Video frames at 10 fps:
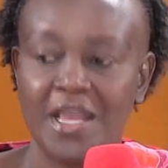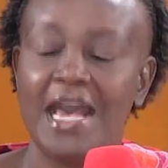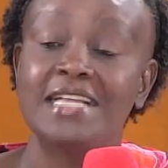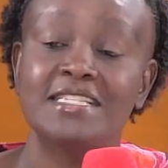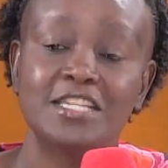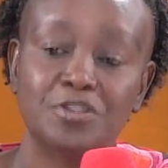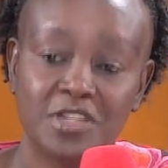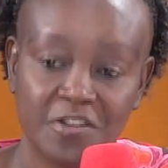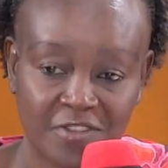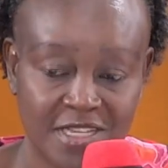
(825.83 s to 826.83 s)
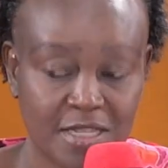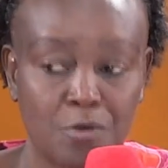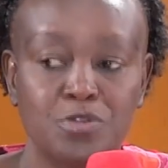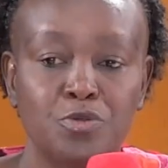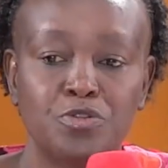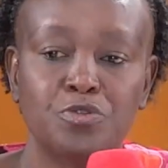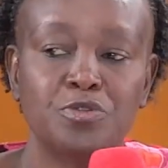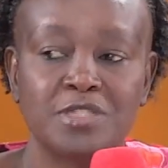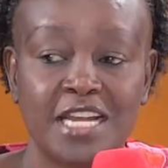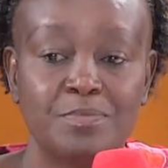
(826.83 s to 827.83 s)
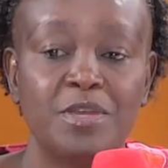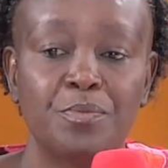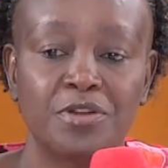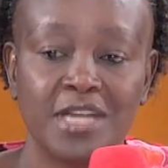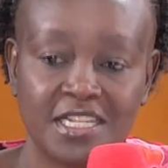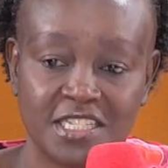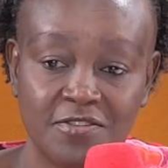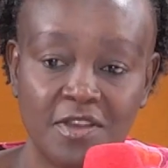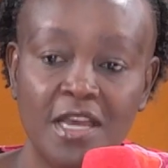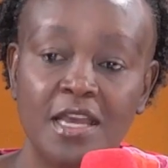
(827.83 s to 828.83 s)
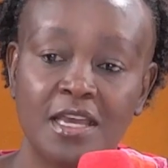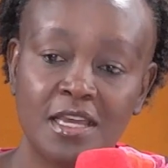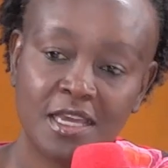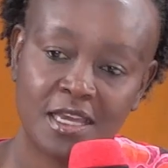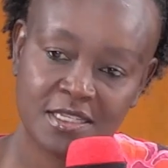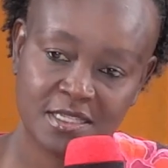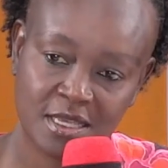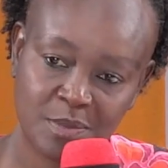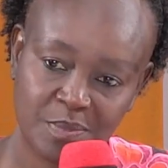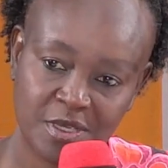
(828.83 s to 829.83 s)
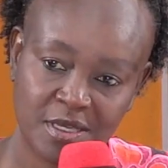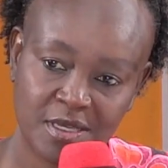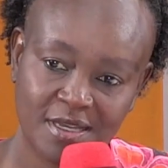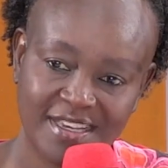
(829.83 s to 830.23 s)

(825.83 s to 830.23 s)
and settle in faster, because we want you to start being productive ASAP.